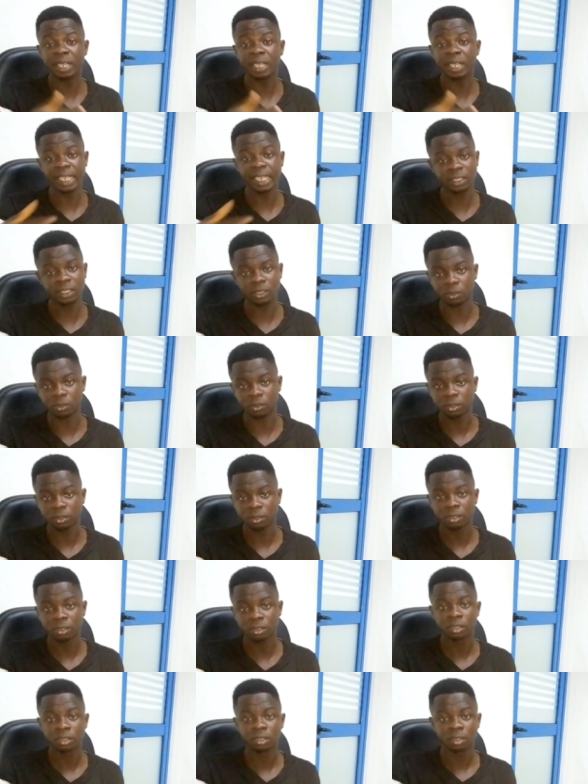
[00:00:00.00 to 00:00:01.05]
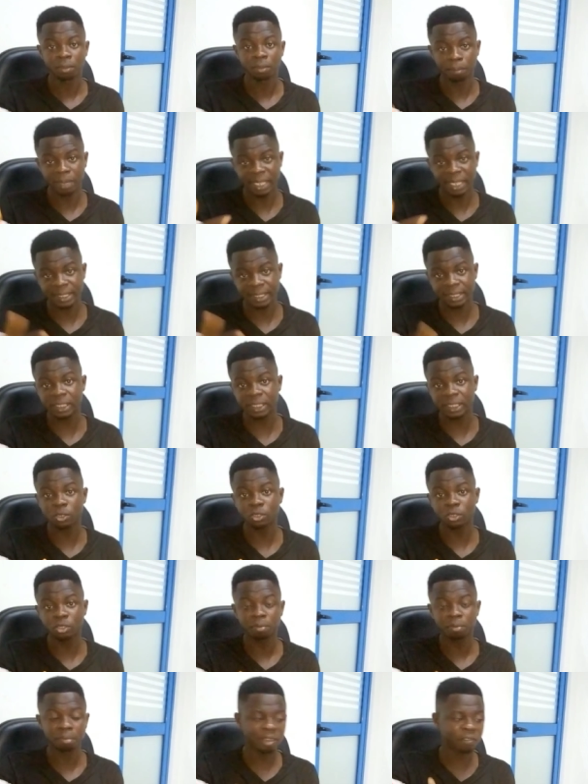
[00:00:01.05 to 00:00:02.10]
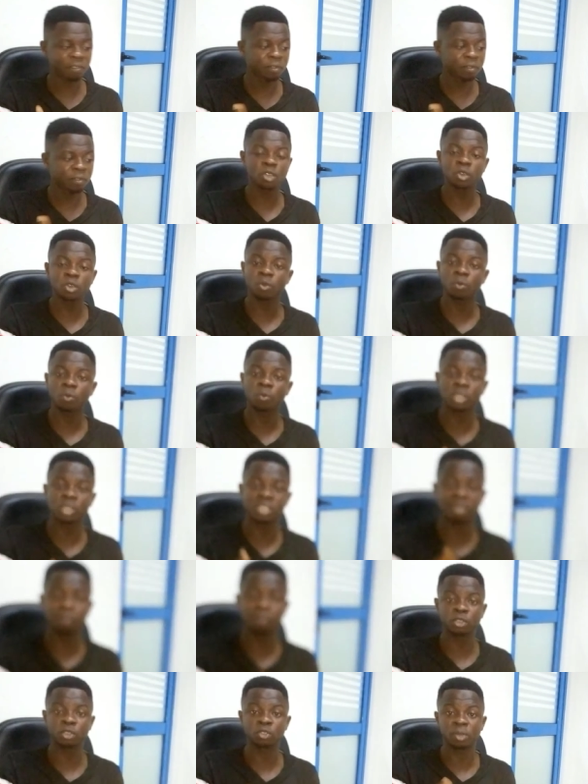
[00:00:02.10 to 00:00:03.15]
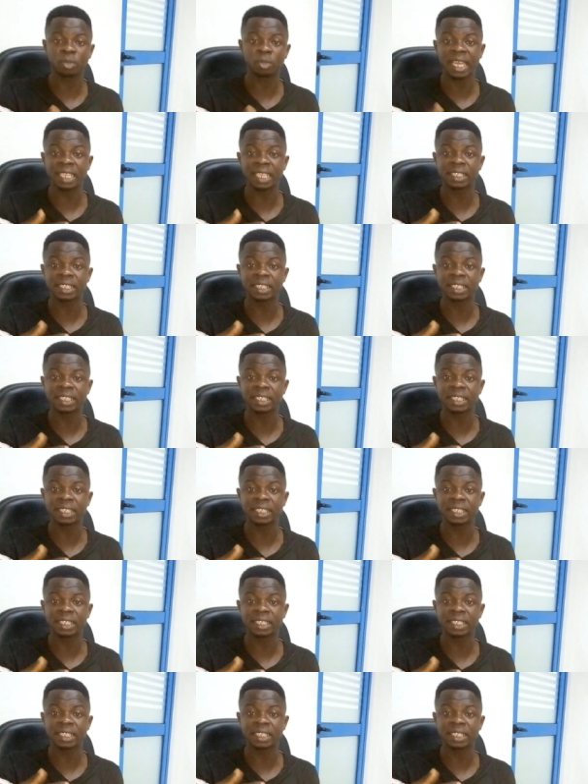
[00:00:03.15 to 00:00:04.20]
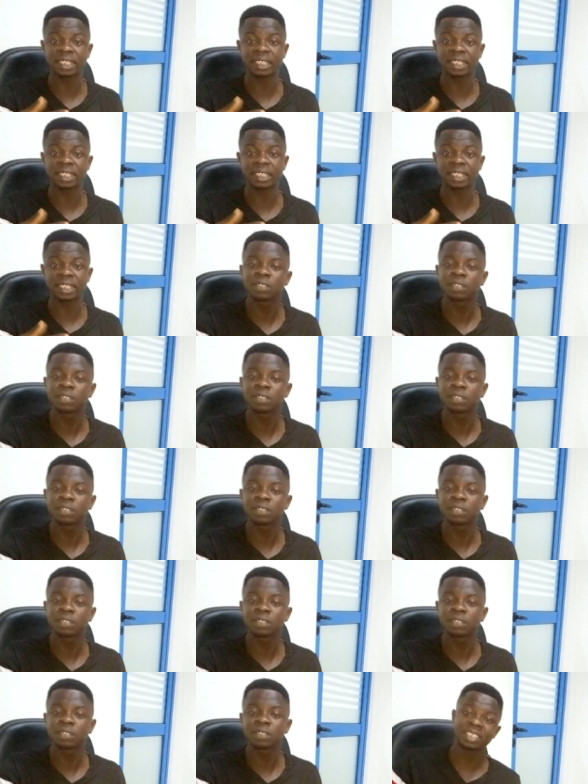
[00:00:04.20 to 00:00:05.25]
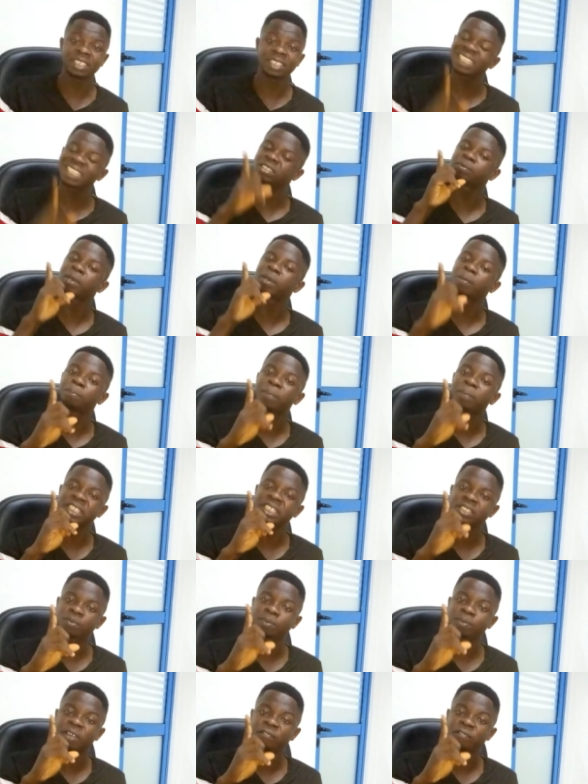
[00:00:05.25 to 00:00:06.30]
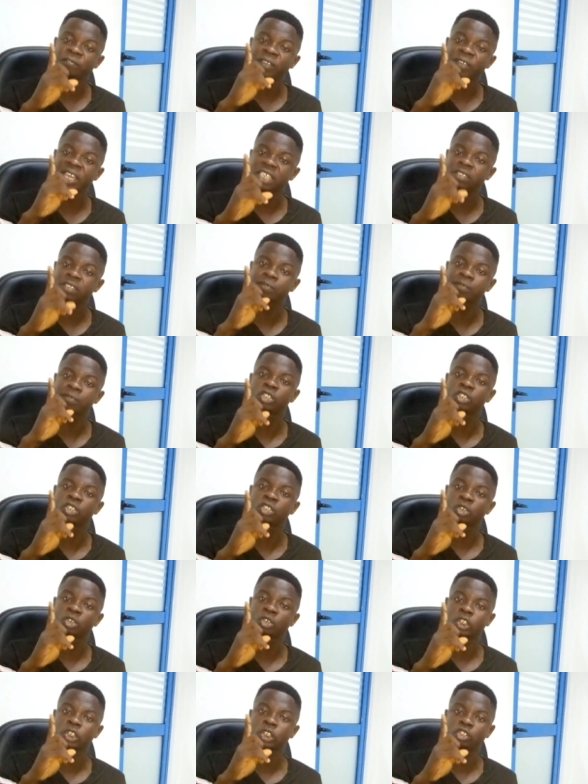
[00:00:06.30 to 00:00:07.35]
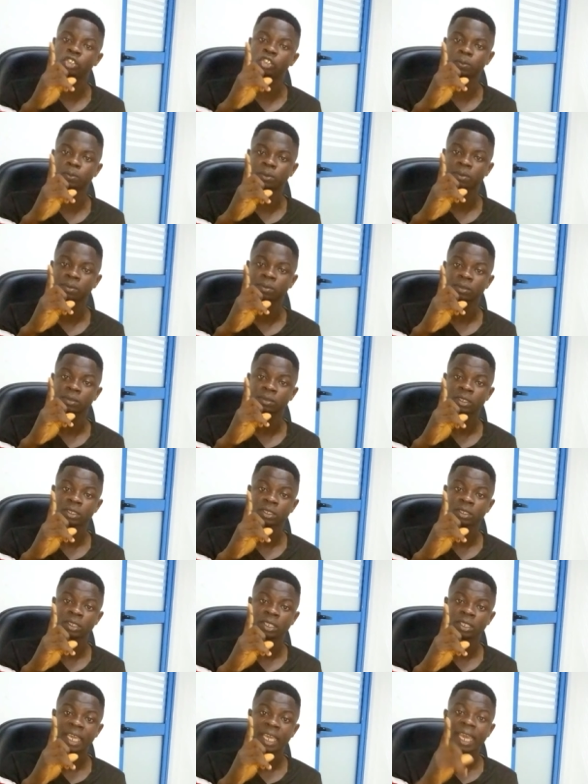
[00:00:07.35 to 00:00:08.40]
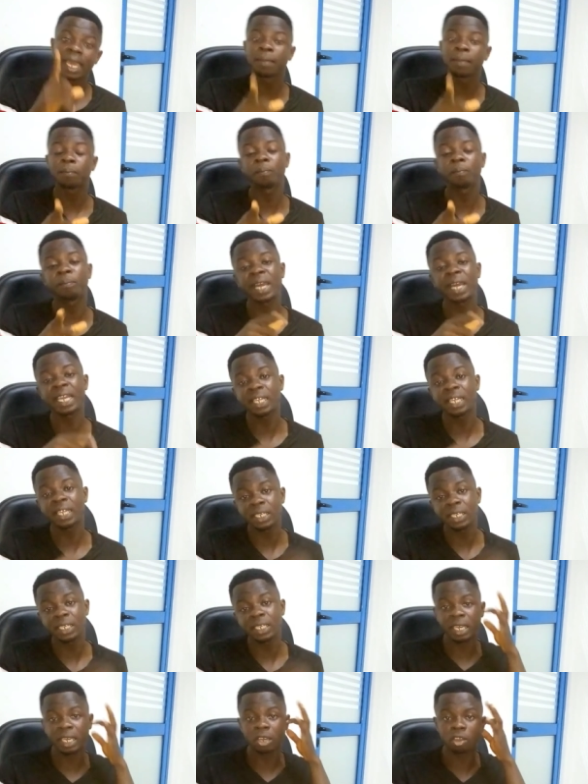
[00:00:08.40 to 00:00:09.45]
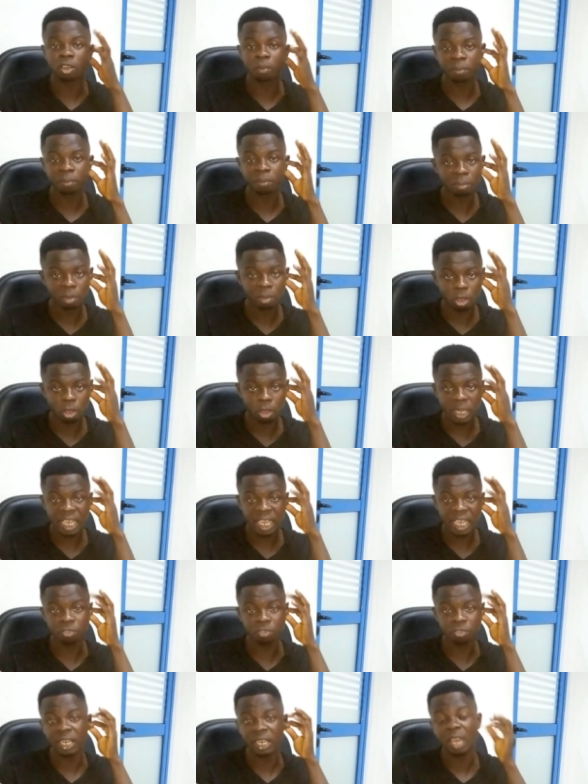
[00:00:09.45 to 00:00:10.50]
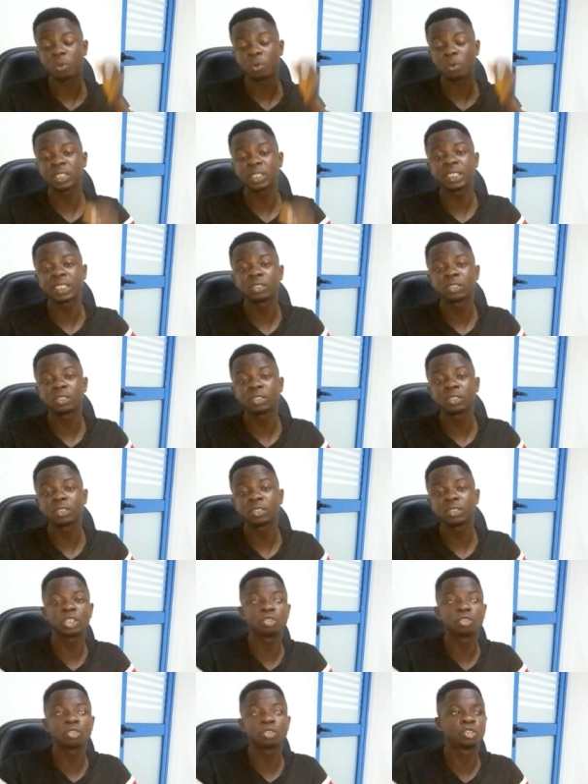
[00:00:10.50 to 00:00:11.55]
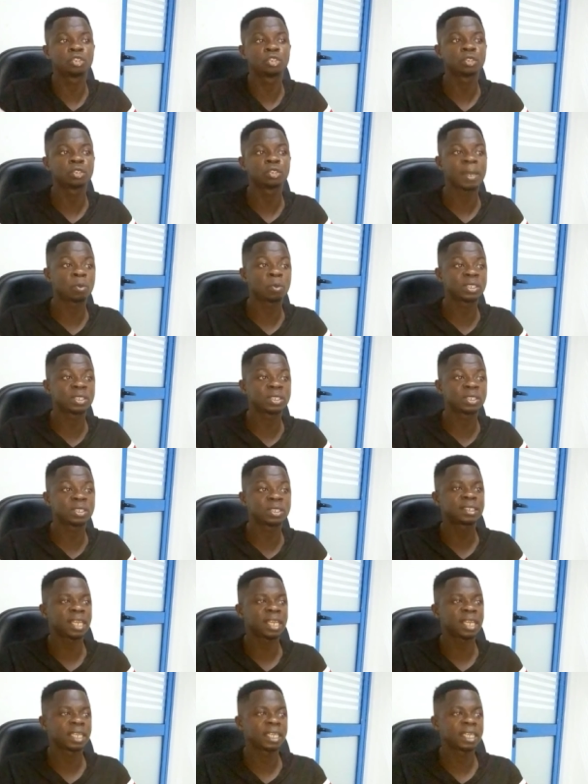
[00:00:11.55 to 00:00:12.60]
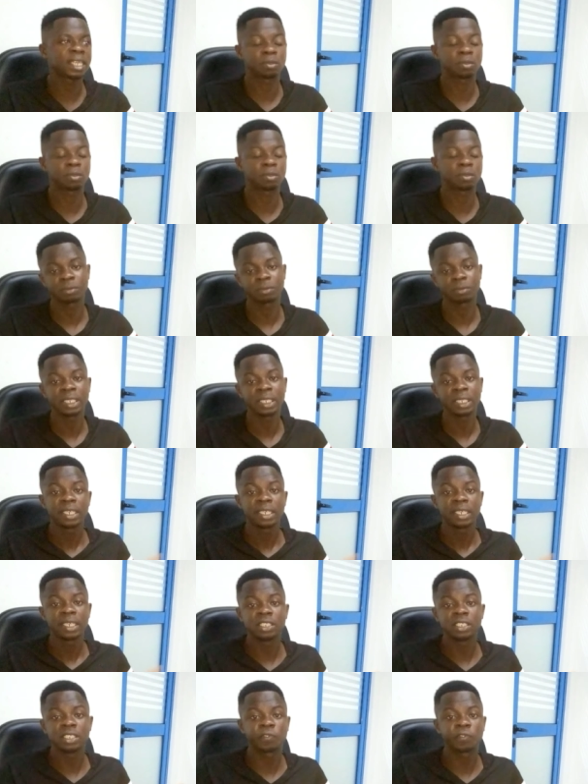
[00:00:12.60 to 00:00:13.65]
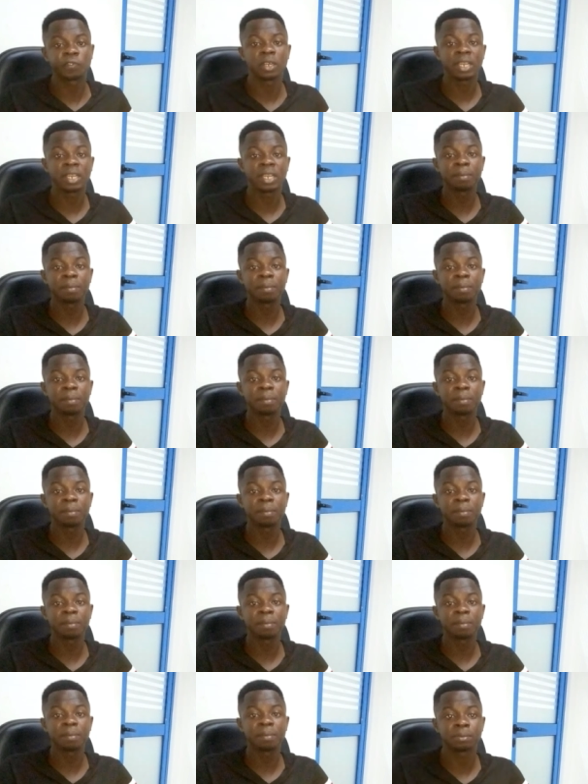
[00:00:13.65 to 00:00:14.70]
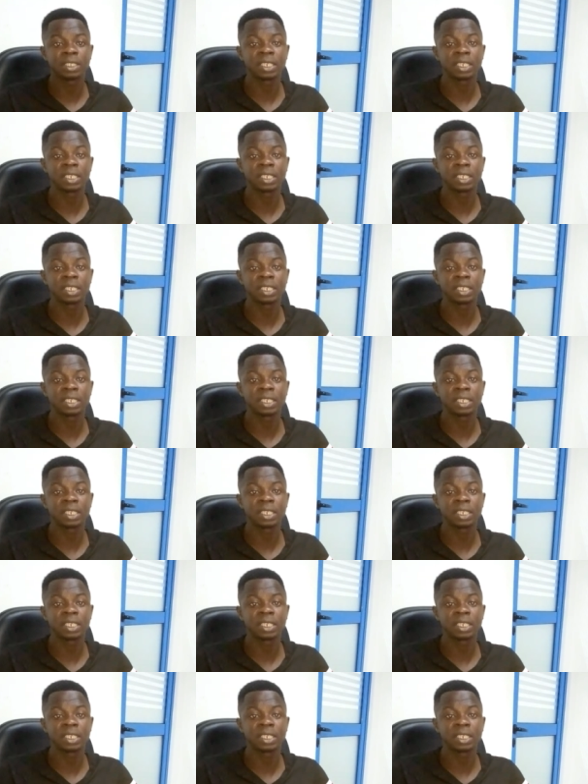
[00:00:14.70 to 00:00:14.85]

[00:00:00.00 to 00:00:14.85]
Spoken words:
spend your time, to let you watch their video, to just get subscribers from you, for you to like, for you to help them to get watch hour and stuff. Actually, whatever they teach, I'm not sure it works. Ask yourself,